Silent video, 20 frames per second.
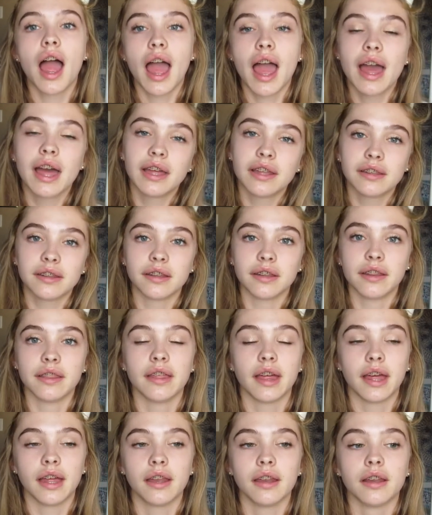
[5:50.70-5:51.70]
and
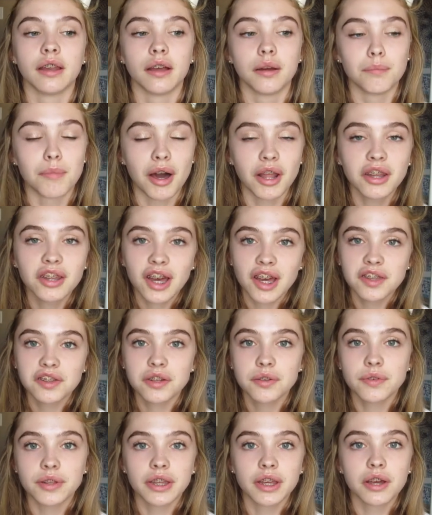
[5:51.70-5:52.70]
then monetize
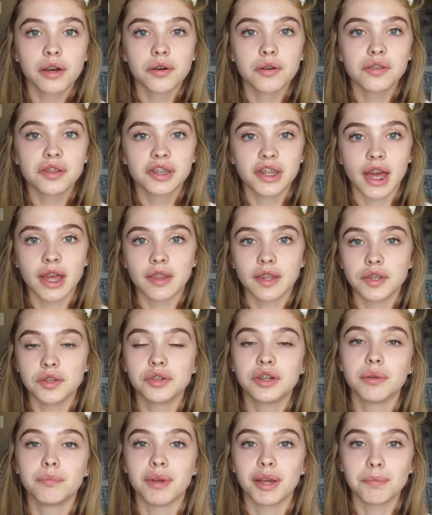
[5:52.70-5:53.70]
your videos, and then you
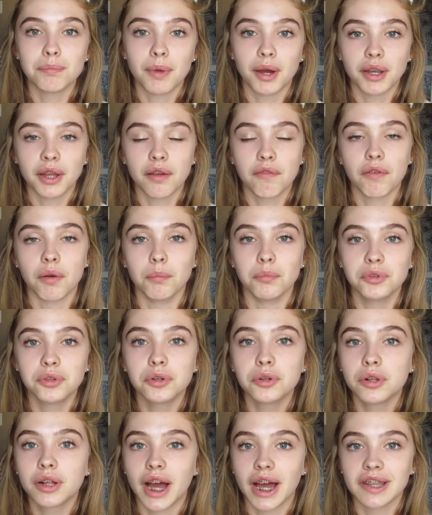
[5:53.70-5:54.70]
can make money from
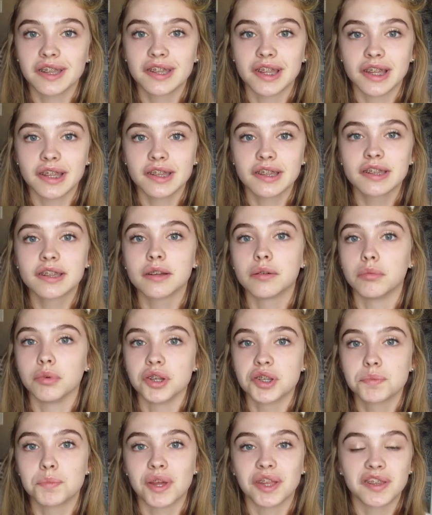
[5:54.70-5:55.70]
Google AdSense,
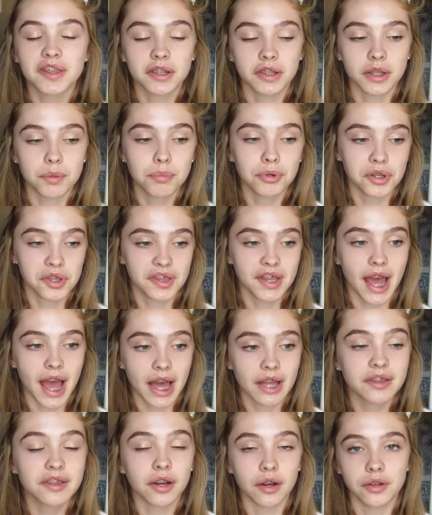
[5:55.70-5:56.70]
which basically puts
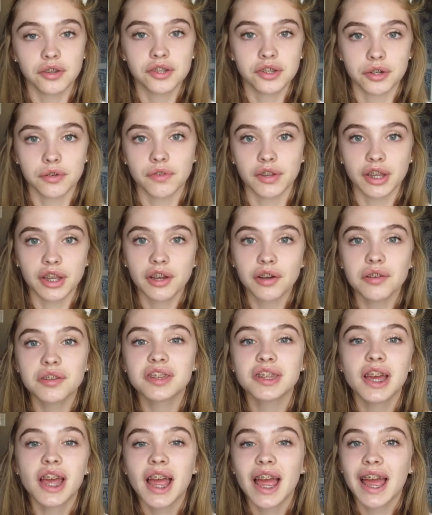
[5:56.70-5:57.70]
ads onto your
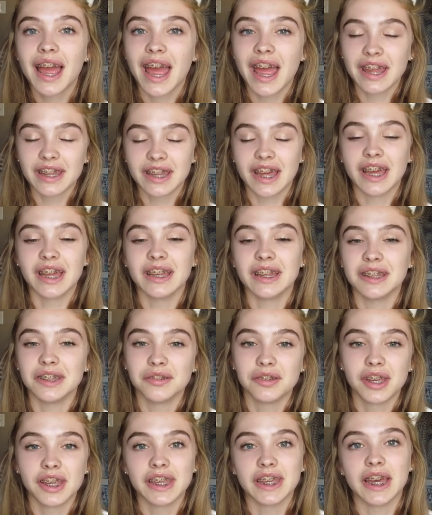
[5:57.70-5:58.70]
videos, and then you
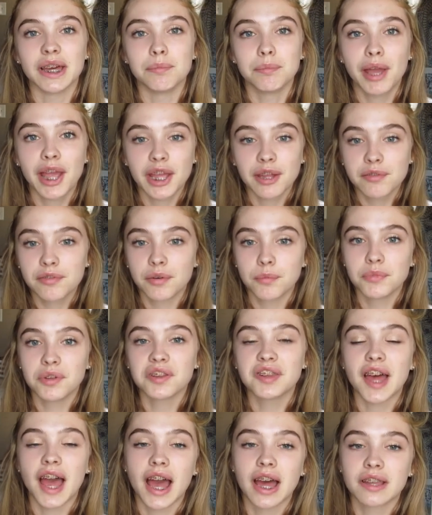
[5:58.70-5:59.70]
can get paid from
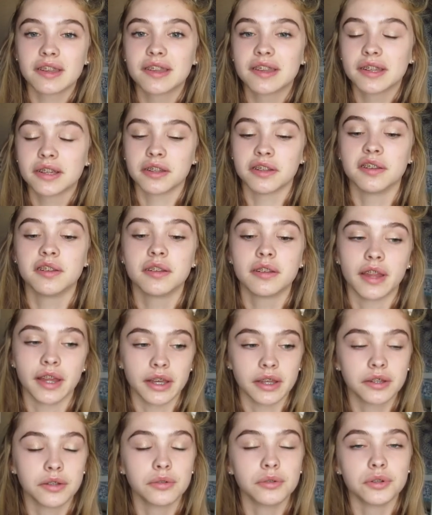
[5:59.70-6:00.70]
those ads because
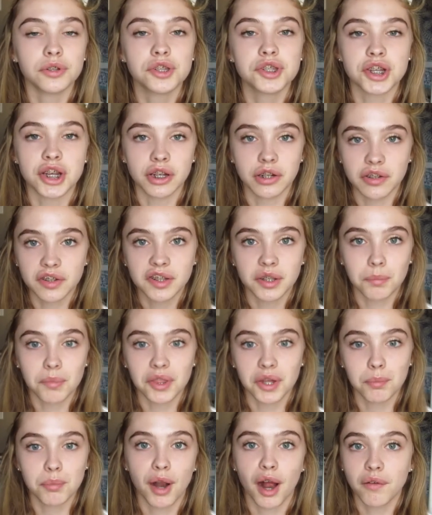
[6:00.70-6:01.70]
like Google shares some of
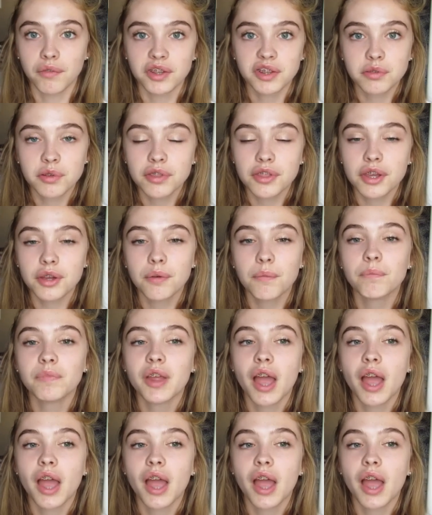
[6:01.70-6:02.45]
their profits with you.